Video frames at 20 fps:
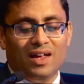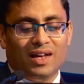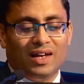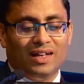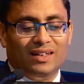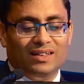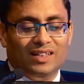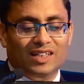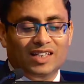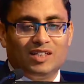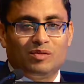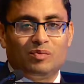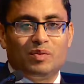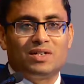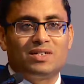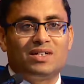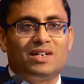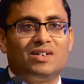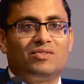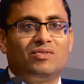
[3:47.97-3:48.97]
in these
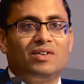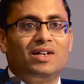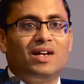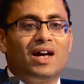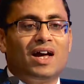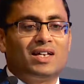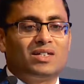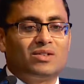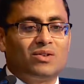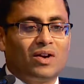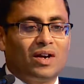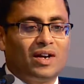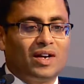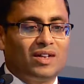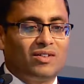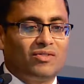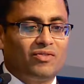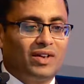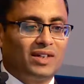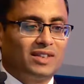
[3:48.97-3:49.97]
patients with diastolic
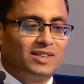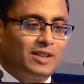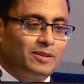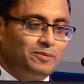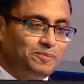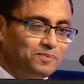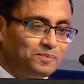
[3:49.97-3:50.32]
dysfunction.